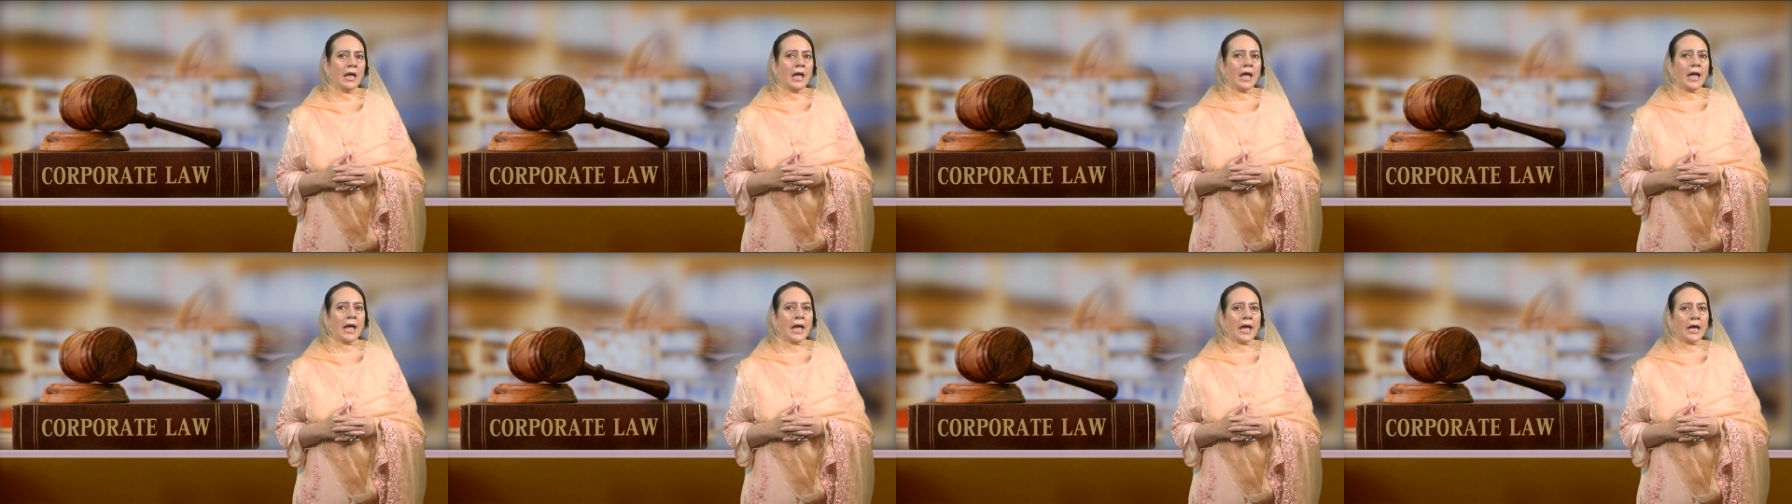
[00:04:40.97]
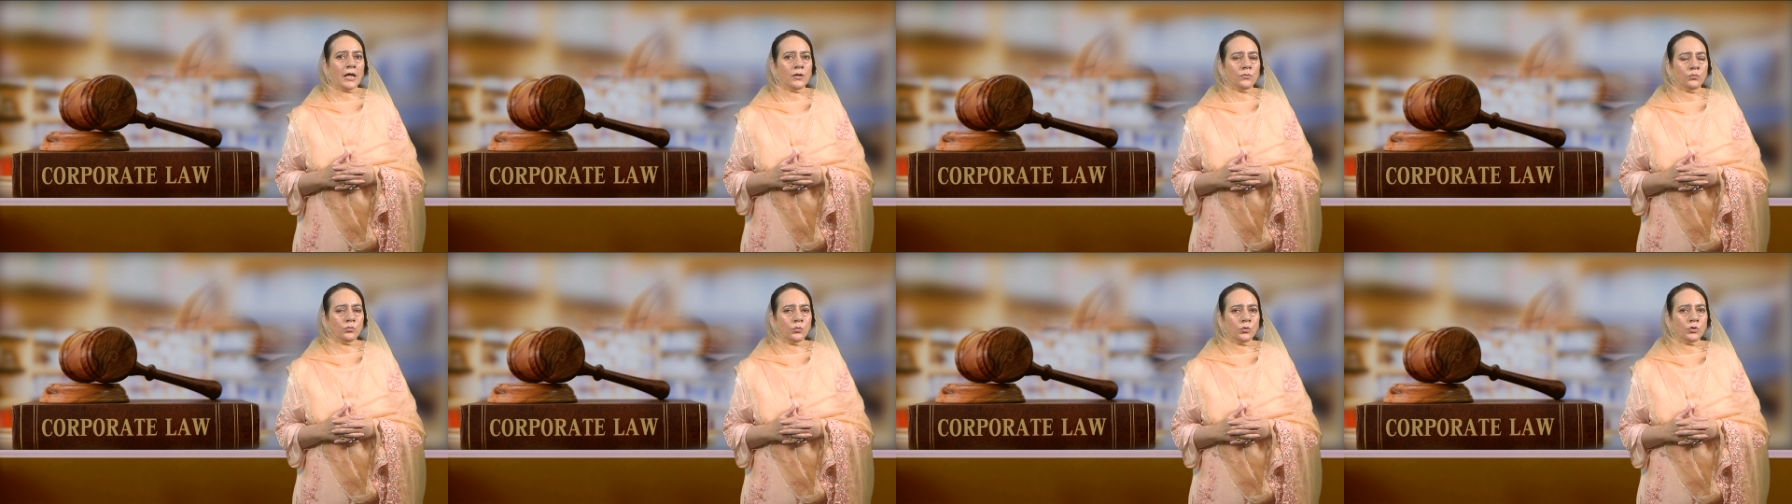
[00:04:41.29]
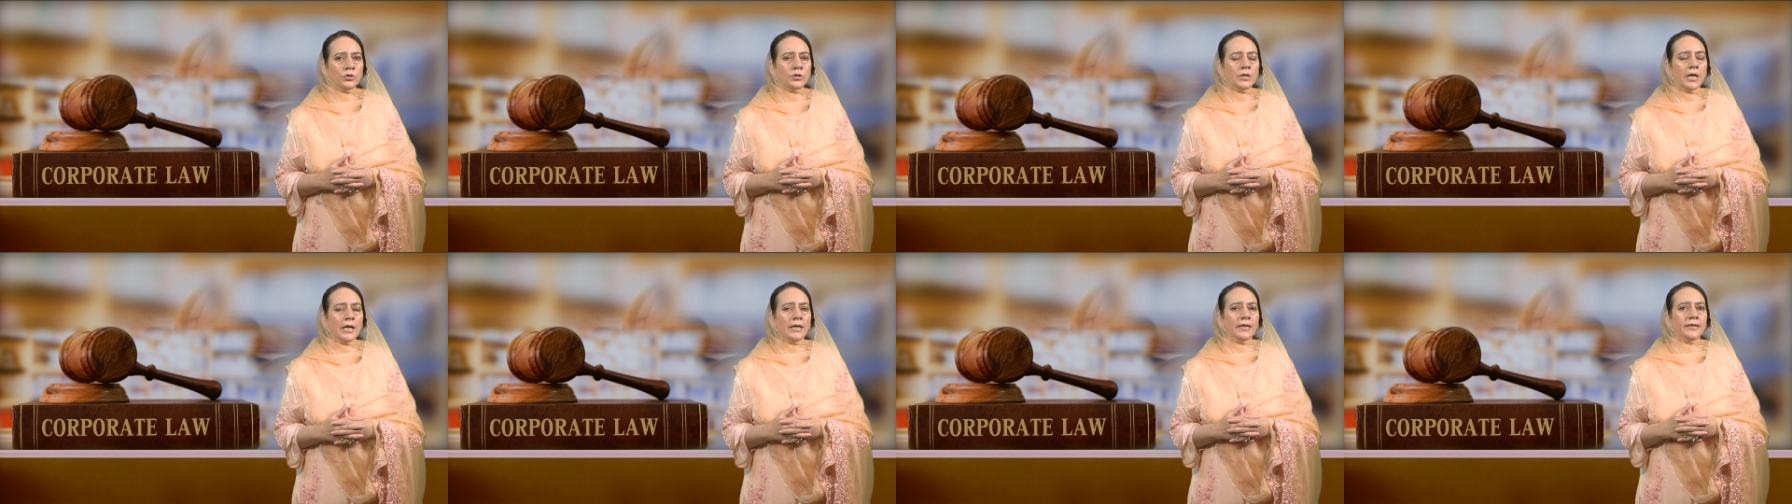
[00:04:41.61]
and would
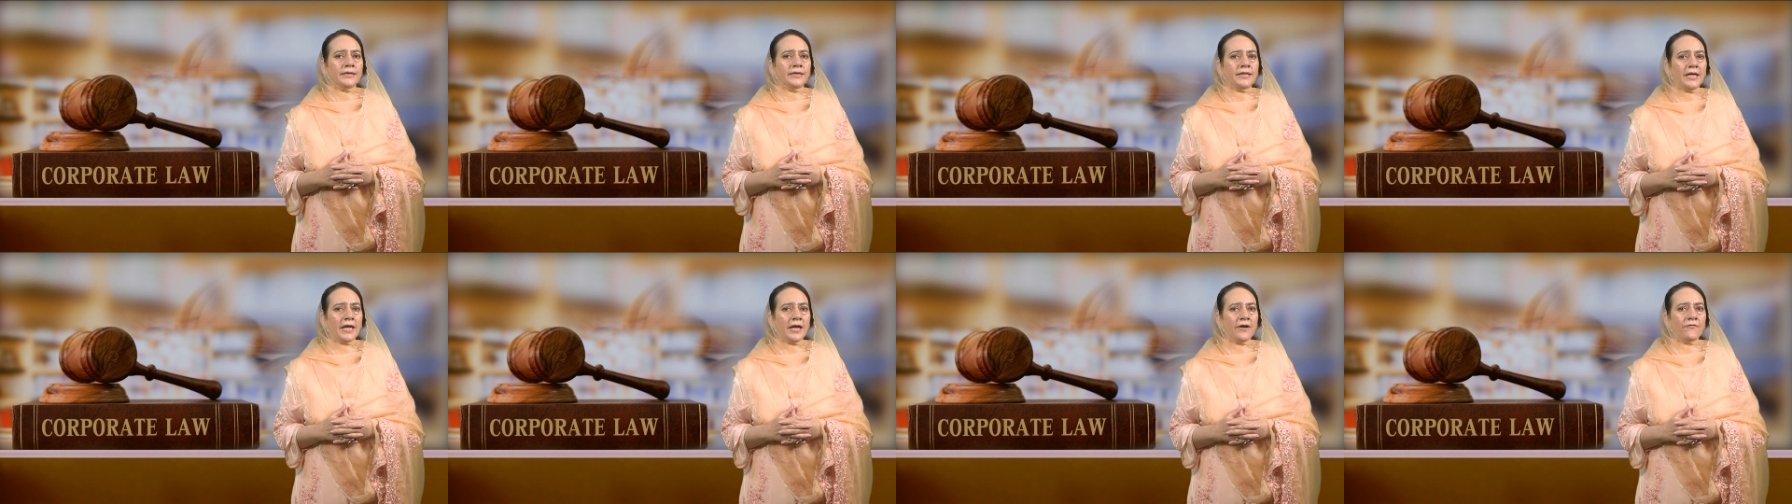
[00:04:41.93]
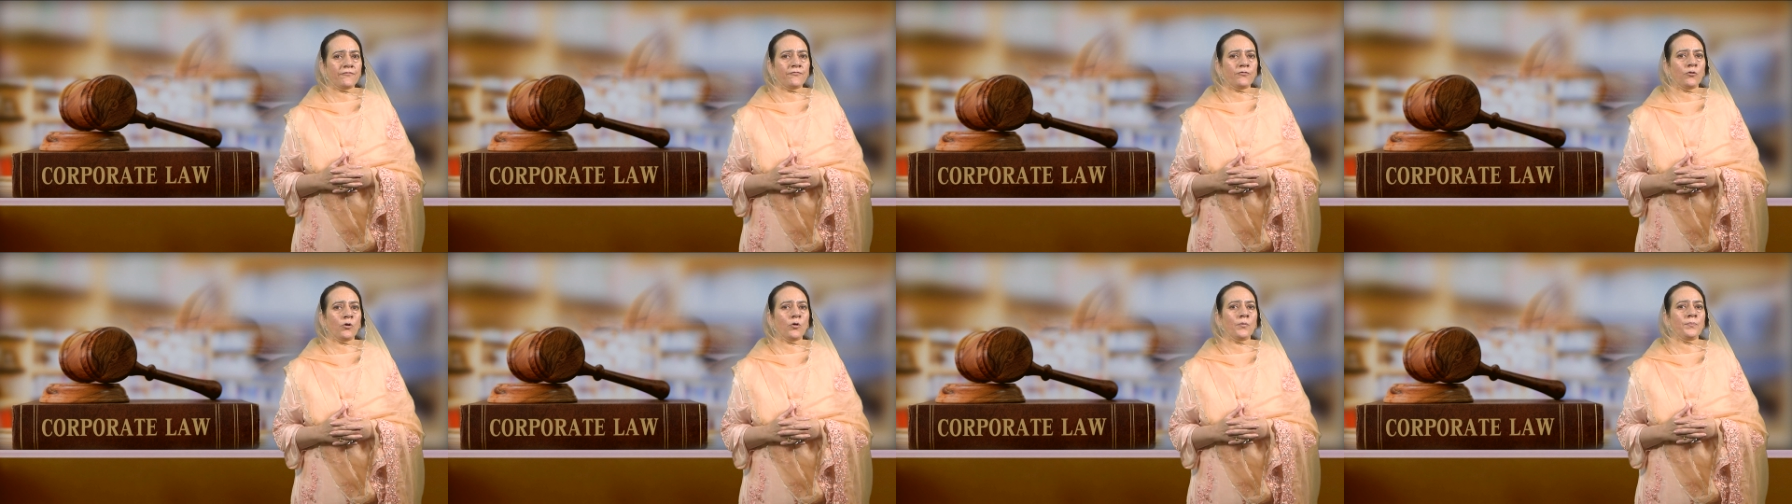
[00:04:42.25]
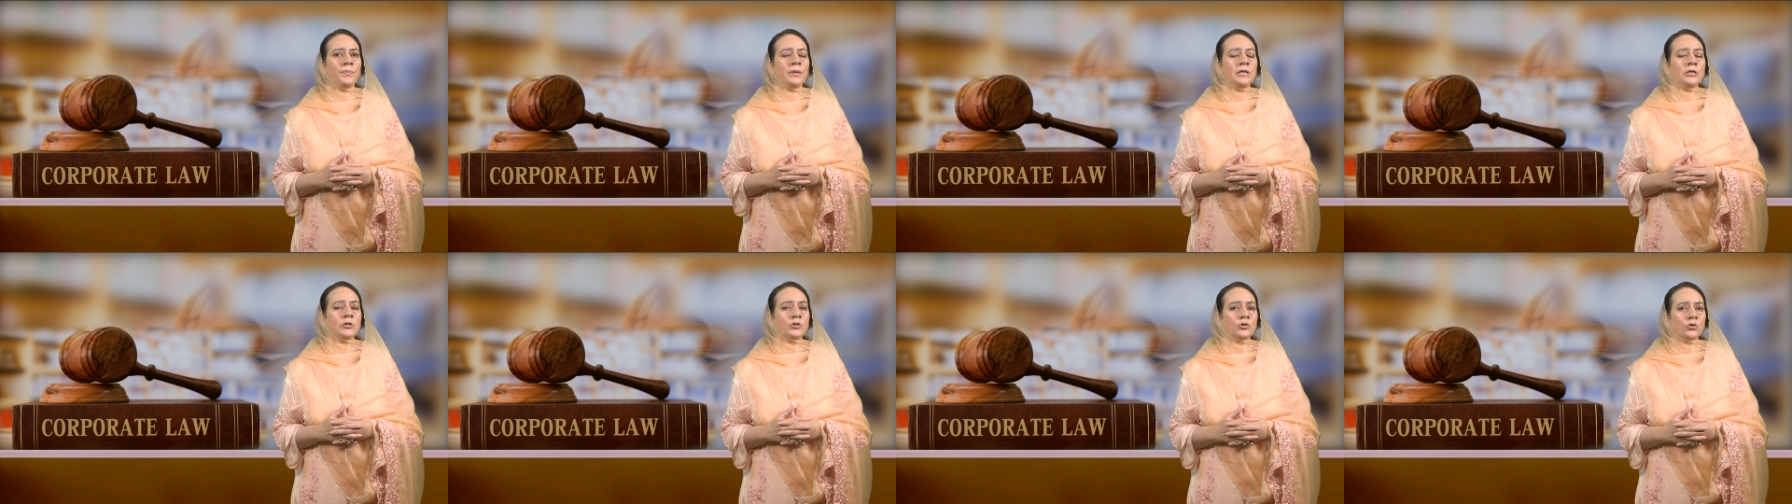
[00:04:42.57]
therefore be
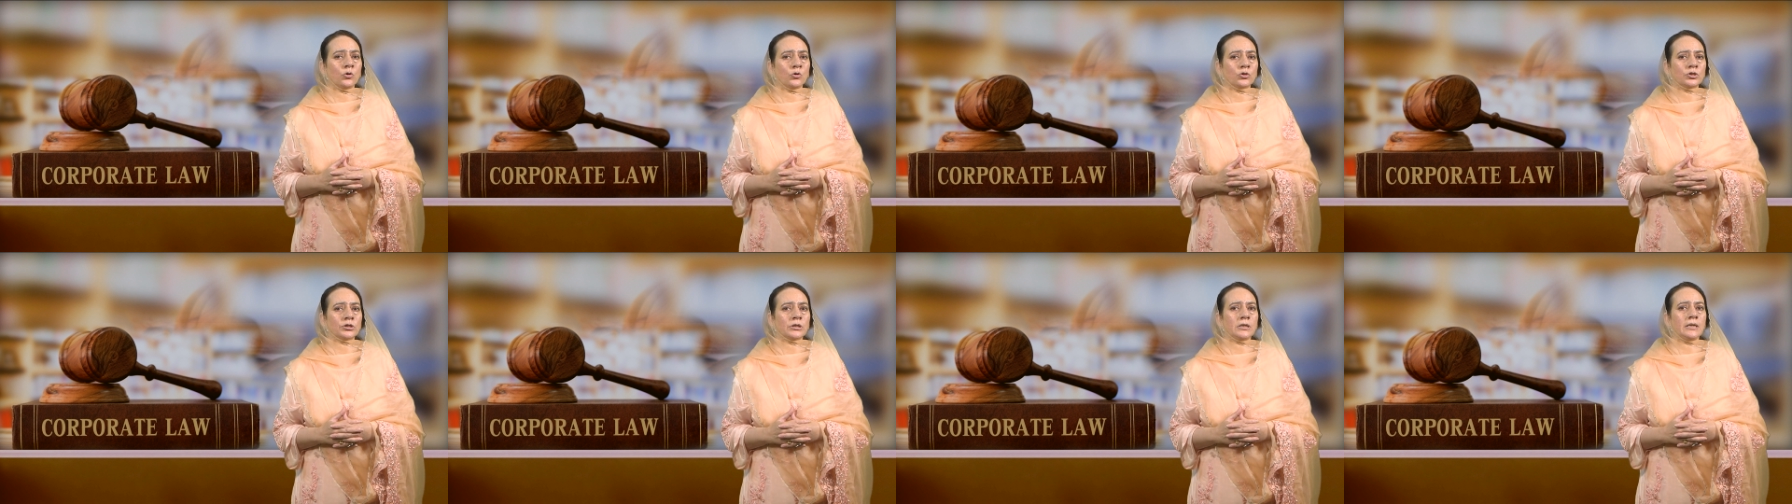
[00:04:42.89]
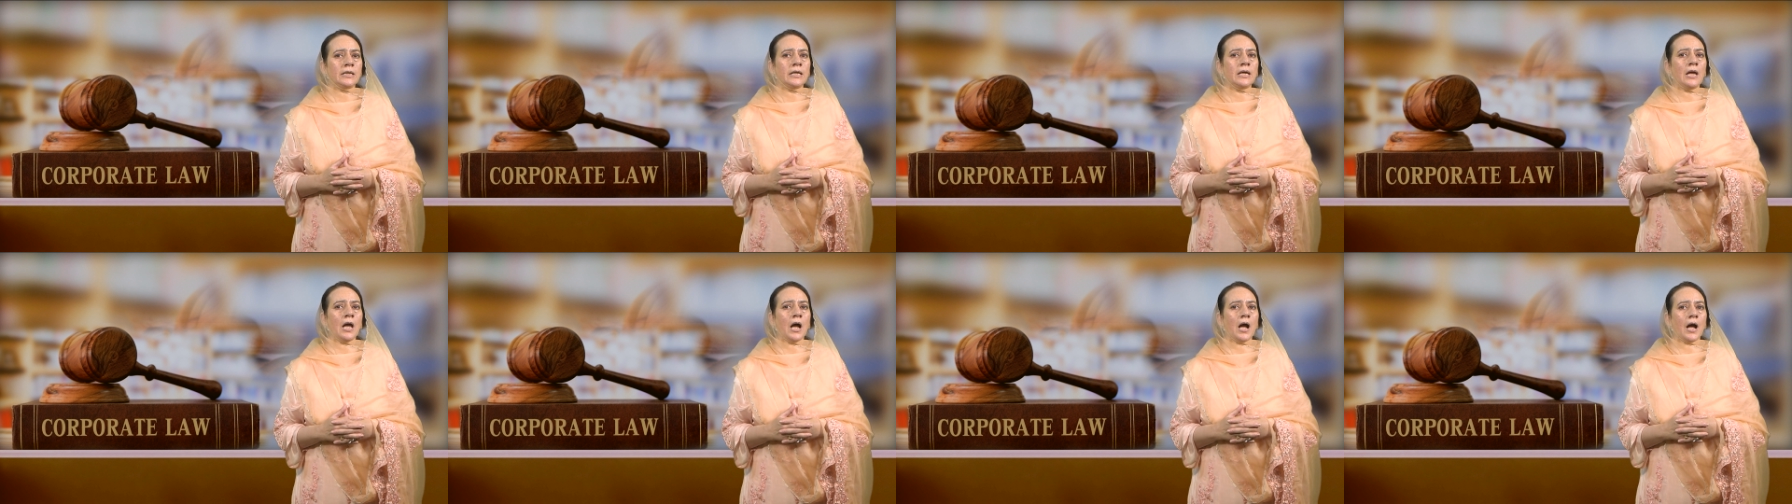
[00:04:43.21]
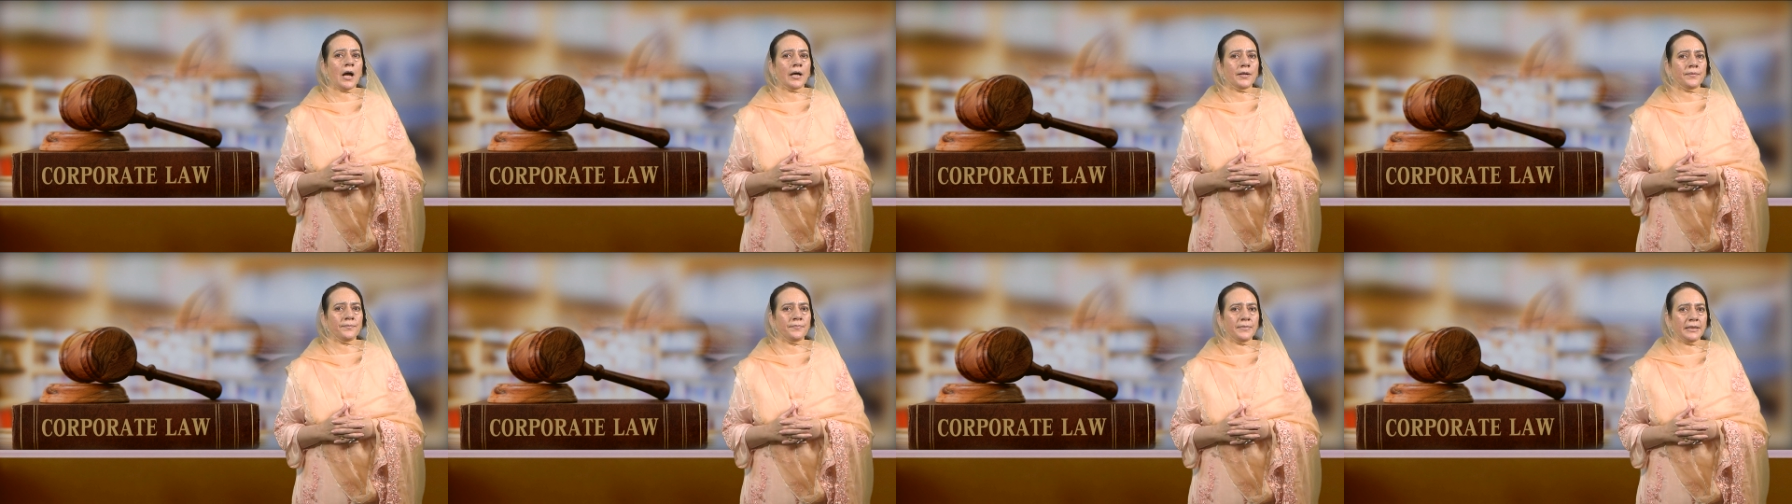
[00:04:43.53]
totally
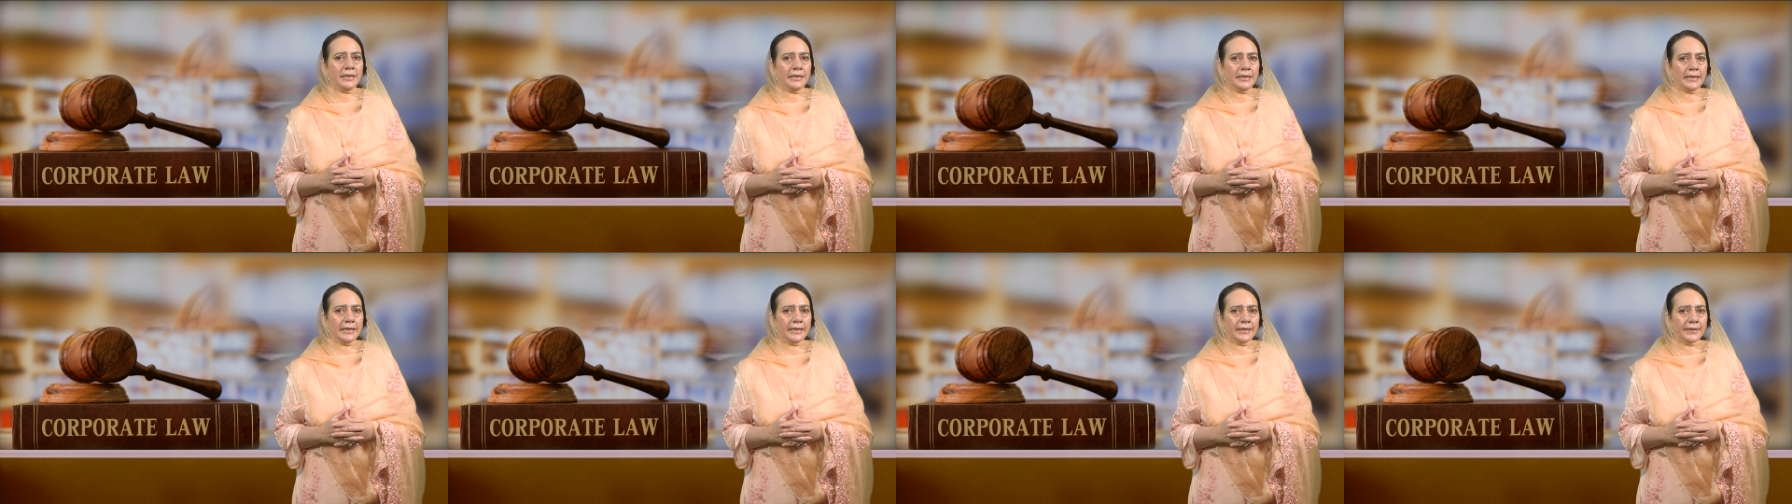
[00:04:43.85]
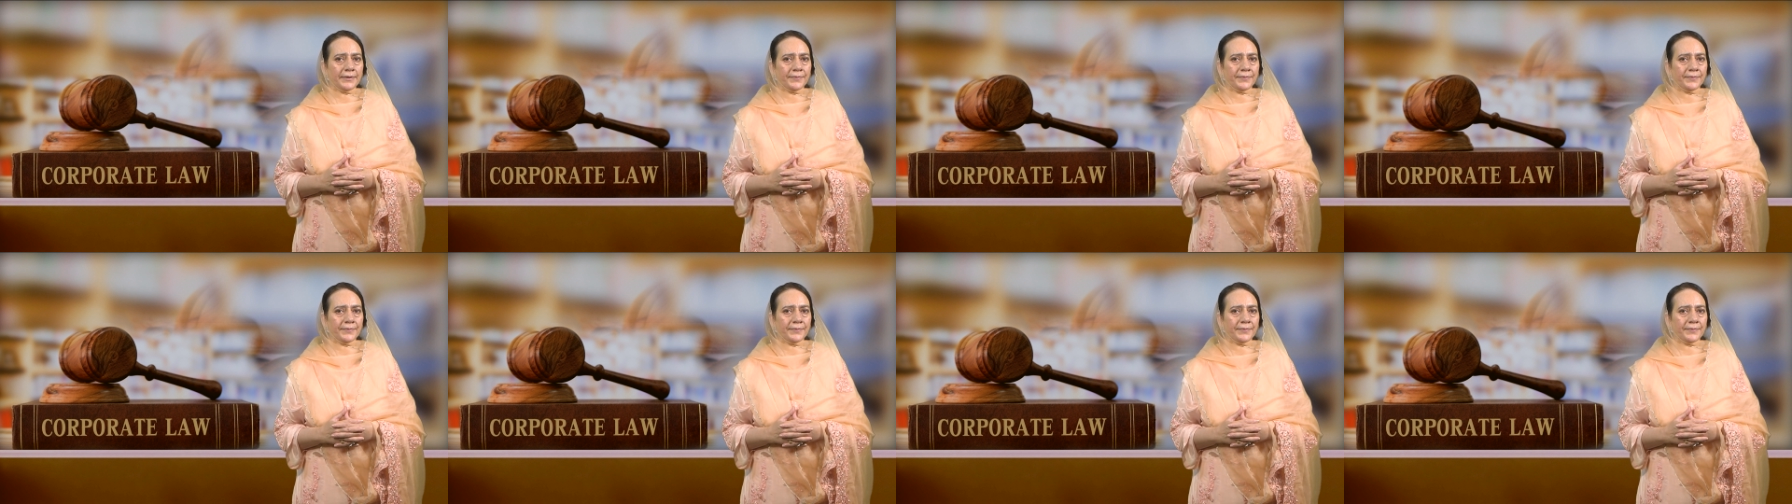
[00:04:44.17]
unmeaning.